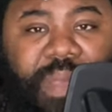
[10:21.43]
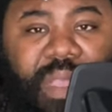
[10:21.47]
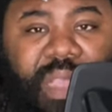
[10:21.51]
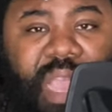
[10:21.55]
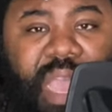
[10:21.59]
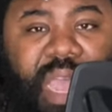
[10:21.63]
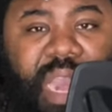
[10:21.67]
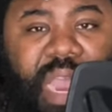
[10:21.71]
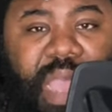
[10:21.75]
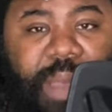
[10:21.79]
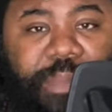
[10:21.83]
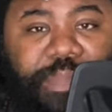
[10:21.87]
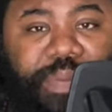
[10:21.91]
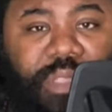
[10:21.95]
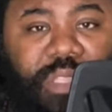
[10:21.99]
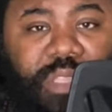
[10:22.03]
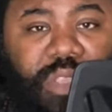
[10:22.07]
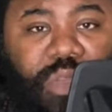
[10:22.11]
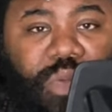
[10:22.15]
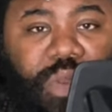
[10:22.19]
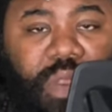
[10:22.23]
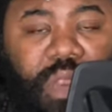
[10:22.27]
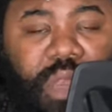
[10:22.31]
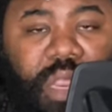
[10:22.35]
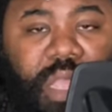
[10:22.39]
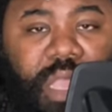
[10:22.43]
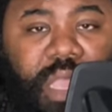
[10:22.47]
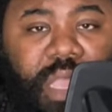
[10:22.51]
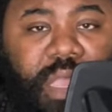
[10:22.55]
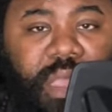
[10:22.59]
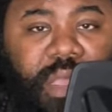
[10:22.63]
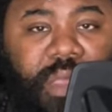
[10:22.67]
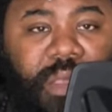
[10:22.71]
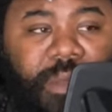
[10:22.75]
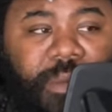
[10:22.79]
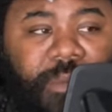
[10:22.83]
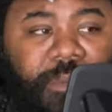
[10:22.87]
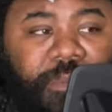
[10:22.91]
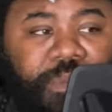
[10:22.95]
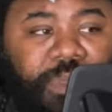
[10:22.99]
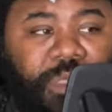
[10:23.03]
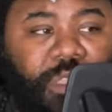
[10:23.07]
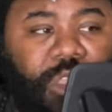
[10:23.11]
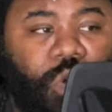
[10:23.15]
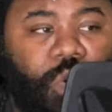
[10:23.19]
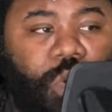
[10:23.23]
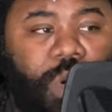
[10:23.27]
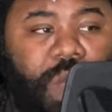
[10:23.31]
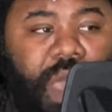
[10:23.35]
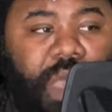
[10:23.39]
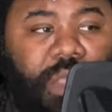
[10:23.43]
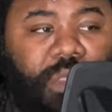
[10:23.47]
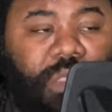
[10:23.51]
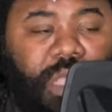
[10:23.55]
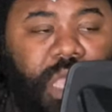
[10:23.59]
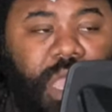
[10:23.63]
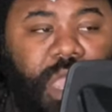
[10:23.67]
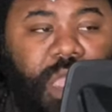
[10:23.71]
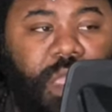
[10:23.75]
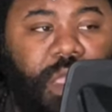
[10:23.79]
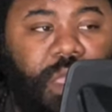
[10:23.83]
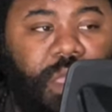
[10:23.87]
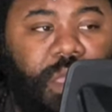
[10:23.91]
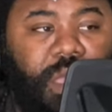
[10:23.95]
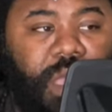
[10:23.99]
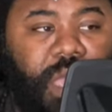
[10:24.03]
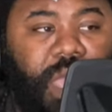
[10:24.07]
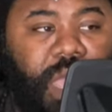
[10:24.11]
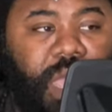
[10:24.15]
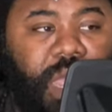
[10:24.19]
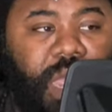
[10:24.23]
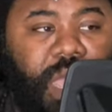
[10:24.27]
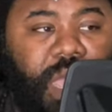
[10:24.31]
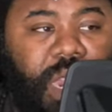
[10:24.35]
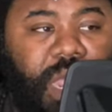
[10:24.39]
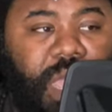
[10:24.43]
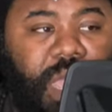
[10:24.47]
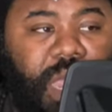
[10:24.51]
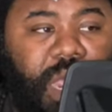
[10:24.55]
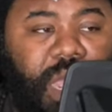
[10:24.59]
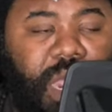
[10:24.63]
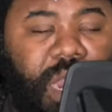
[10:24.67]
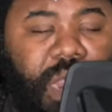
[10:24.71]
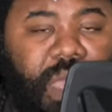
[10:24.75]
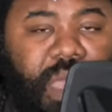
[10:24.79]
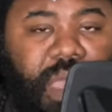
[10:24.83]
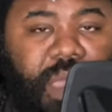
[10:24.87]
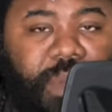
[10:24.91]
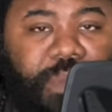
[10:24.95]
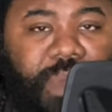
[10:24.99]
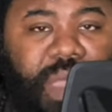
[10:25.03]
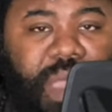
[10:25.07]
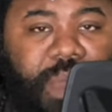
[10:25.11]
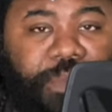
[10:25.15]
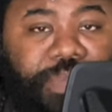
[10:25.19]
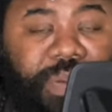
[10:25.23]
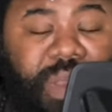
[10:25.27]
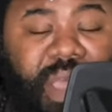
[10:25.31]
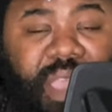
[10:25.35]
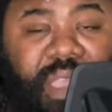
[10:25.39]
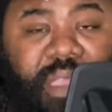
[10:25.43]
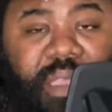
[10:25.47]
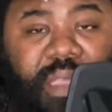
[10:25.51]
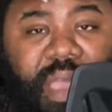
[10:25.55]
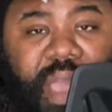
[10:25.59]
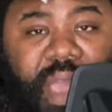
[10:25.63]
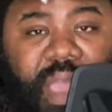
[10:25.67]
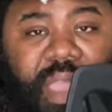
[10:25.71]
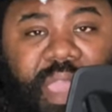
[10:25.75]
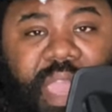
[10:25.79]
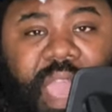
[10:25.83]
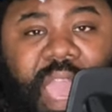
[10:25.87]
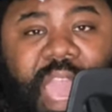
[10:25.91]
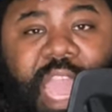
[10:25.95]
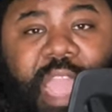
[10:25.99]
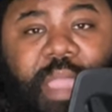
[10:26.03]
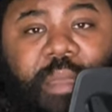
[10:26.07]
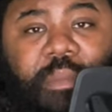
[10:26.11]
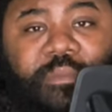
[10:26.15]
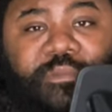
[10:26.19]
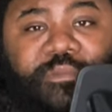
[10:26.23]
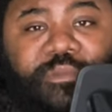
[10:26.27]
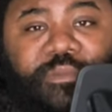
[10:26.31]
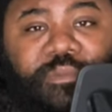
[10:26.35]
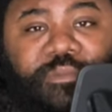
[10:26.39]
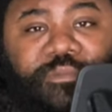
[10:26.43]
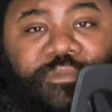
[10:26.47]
kind of opportunity to go out there and play a game